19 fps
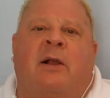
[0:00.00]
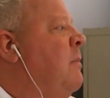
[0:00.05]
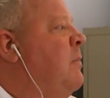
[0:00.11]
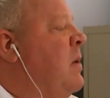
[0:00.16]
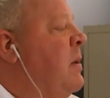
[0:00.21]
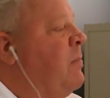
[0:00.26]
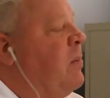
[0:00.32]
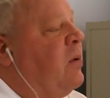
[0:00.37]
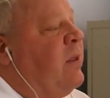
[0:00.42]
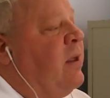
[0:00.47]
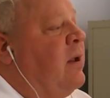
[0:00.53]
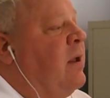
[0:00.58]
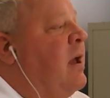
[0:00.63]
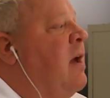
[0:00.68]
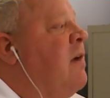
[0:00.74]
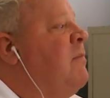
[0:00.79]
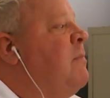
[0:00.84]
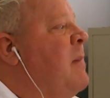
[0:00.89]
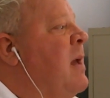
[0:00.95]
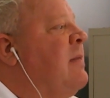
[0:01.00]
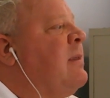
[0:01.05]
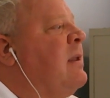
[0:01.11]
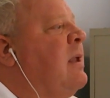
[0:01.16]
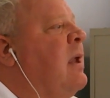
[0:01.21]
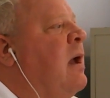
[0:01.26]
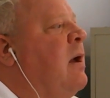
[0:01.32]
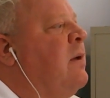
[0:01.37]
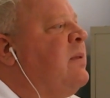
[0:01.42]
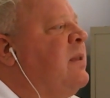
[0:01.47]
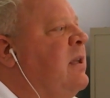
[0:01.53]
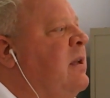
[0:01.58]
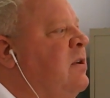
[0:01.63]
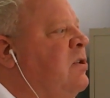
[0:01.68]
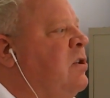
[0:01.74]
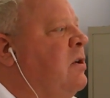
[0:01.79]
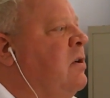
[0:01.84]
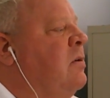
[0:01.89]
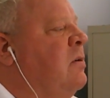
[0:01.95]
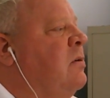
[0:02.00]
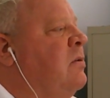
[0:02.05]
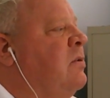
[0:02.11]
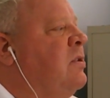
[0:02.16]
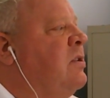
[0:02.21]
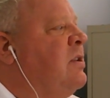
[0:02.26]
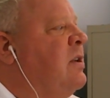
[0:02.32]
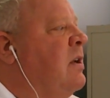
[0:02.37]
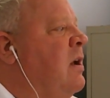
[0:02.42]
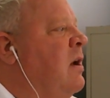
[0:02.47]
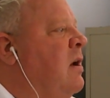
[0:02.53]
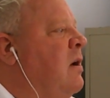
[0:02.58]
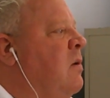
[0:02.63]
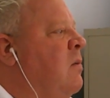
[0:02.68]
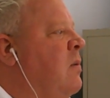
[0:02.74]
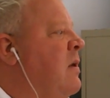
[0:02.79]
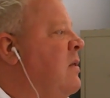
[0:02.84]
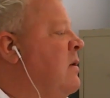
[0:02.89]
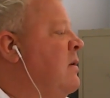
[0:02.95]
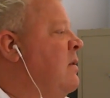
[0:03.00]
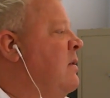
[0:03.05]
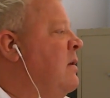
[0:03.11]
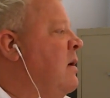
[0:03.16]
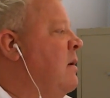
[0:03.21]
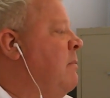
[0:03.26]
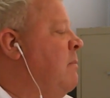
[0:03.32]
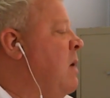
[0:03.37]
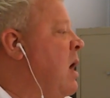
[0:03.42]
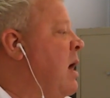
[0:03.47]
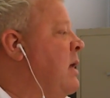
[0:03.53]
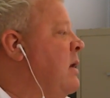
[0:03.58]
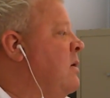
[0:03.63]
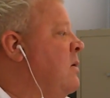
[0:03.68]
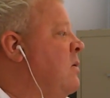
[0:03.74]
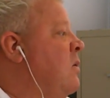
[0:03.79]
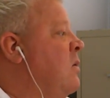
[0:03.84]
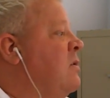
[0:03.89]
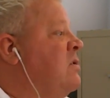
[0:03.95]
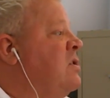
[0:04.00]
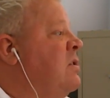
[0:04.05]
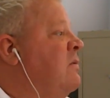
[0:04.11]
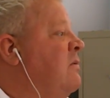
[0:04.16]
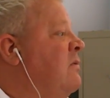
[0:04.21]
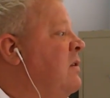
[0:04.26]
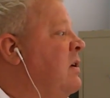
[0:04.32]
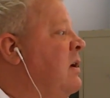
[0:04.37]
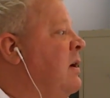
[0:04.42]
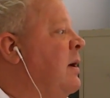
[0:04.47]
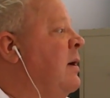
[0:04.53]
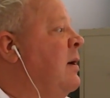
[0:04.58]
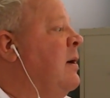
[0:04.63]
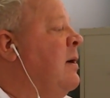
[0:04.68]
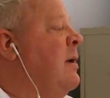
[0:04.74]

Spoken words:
People that have mental health issues, whether they're minor or severe,